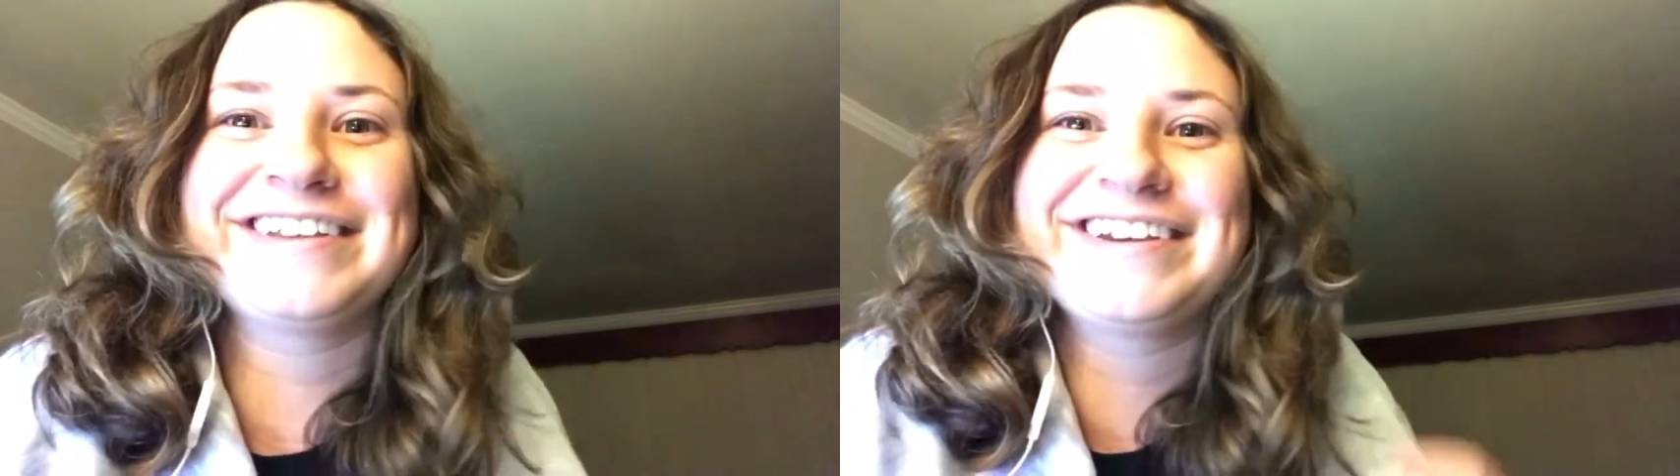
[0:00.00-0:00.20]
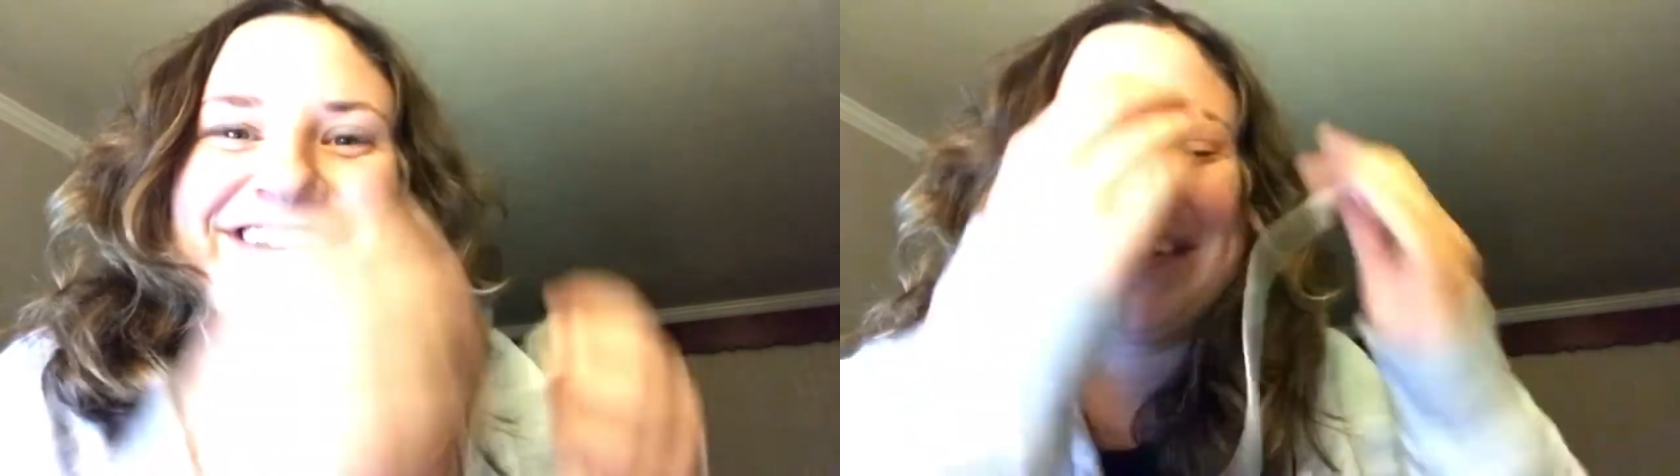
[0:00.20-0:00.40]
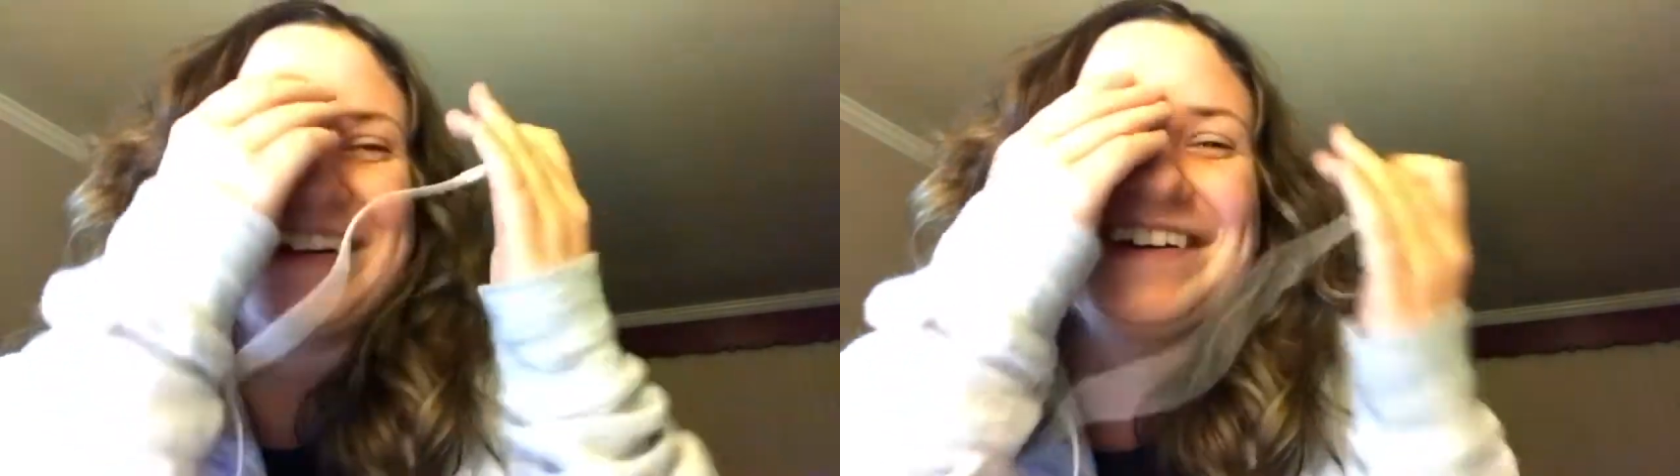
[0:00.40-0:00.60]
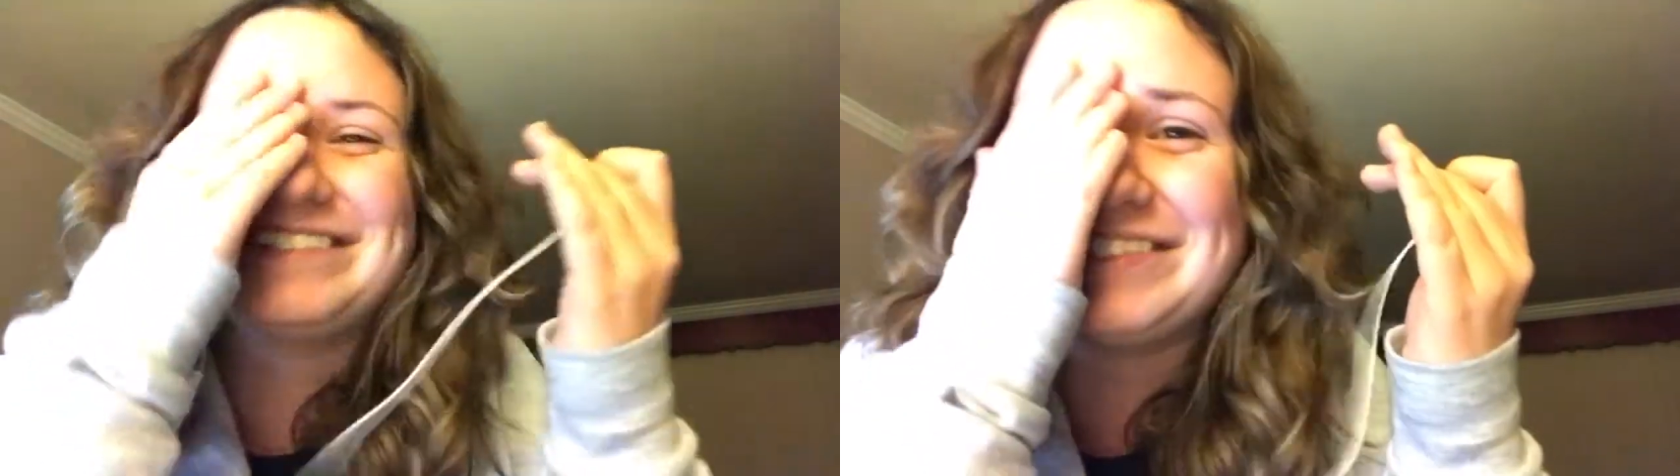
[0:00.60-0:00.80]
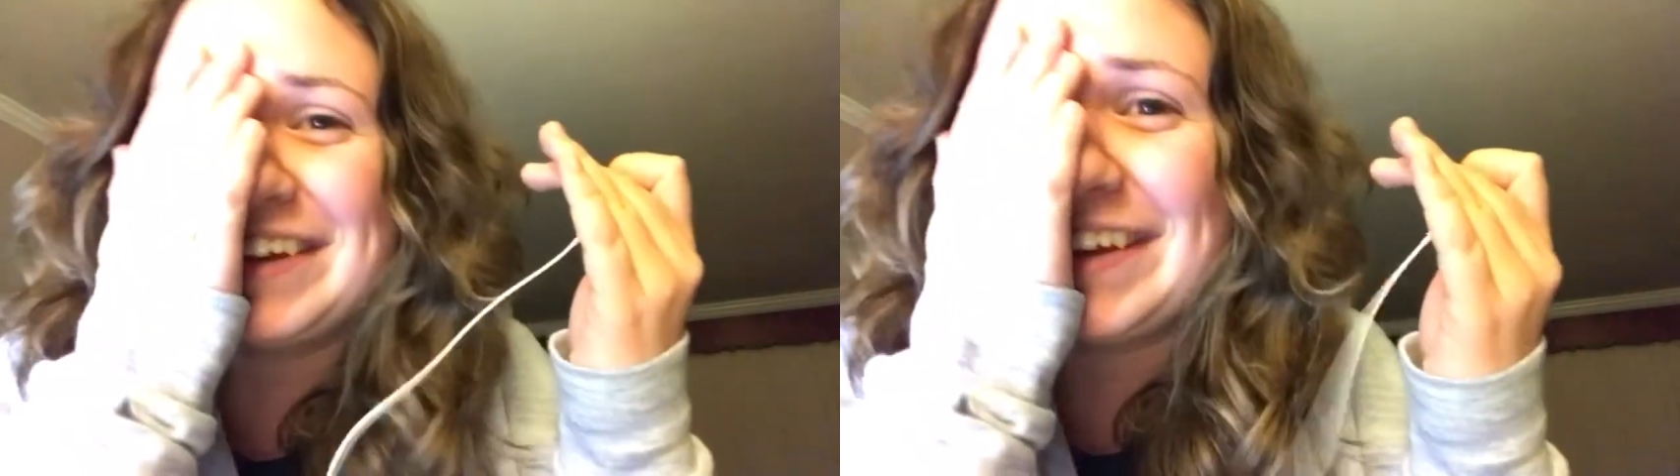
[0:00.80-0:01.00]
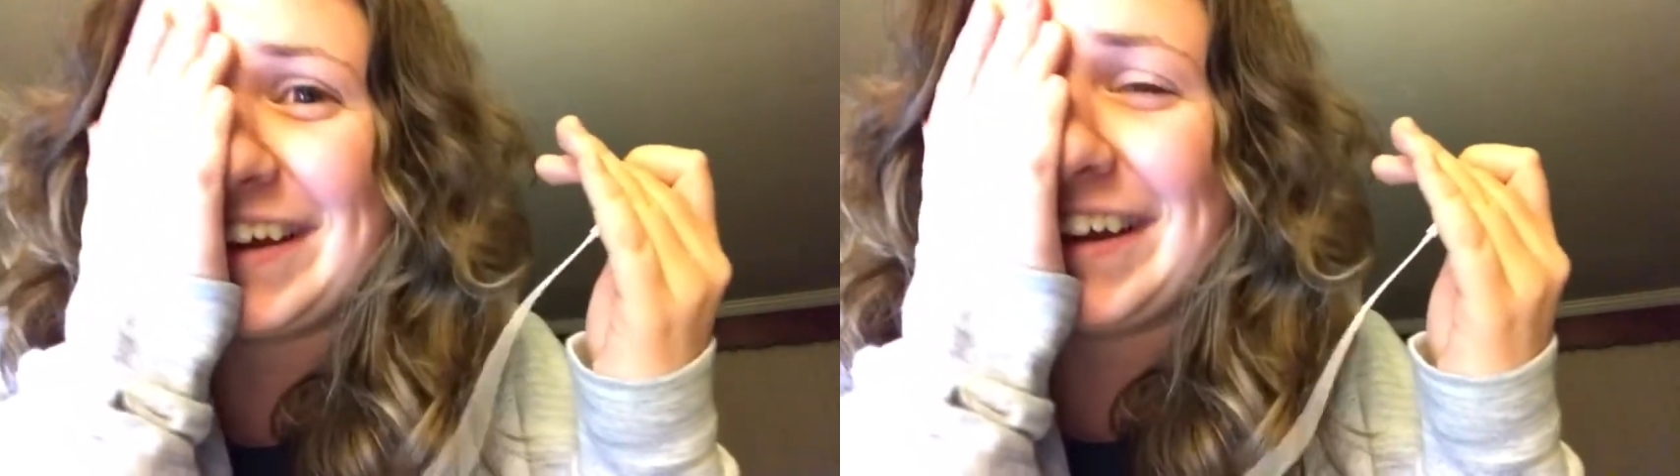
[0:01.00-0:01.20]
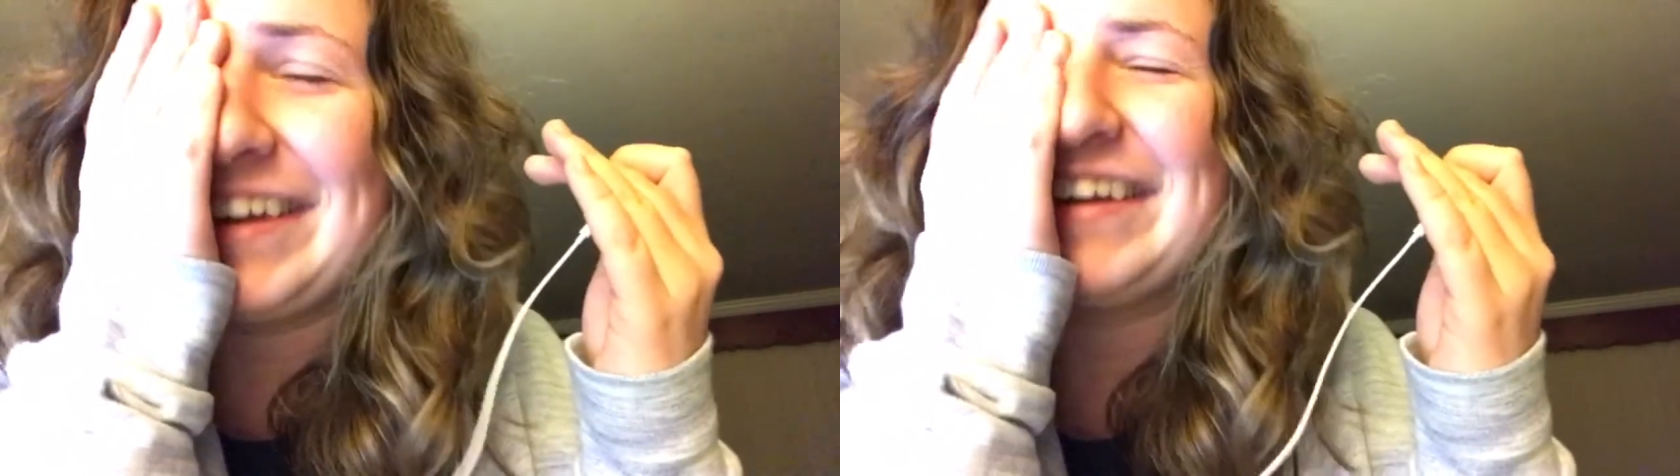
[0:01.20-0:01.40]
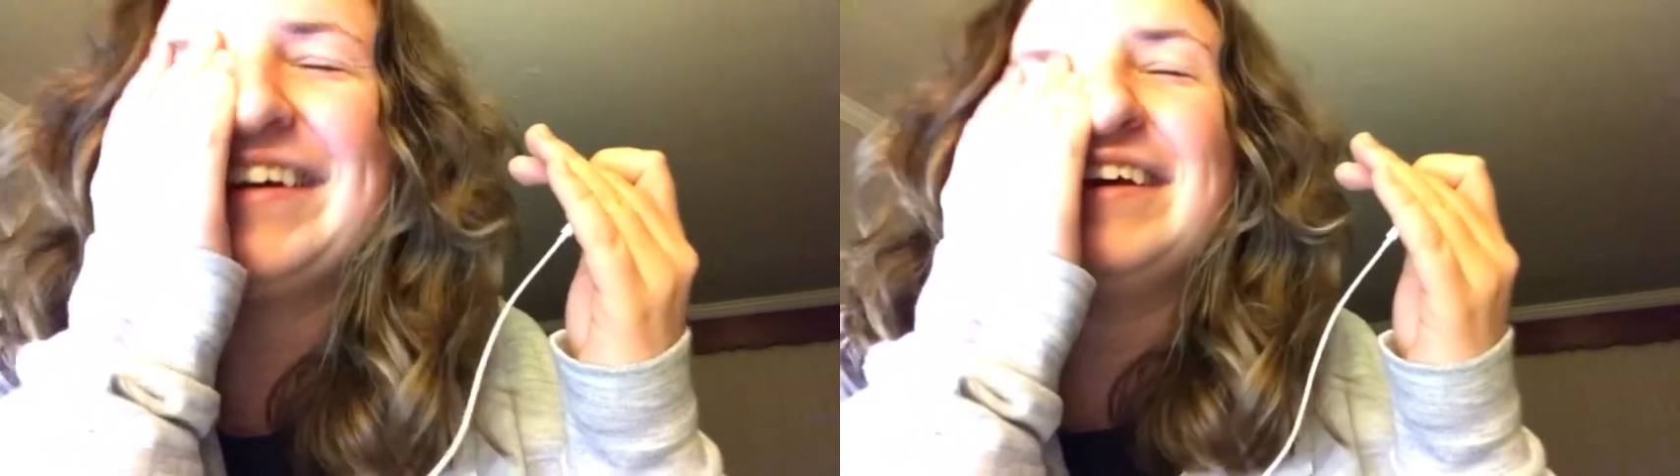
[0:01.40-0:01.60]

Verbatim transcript: Like, oh my god.